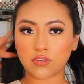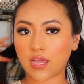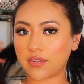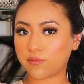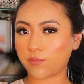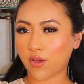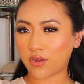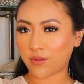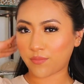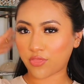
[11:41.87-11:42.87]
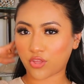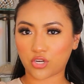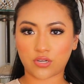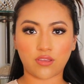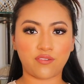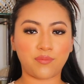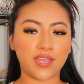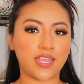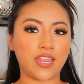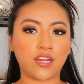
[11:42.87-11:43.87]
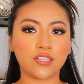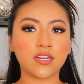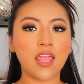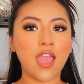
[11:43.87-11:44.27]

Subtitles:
kind of bottom third of my hair,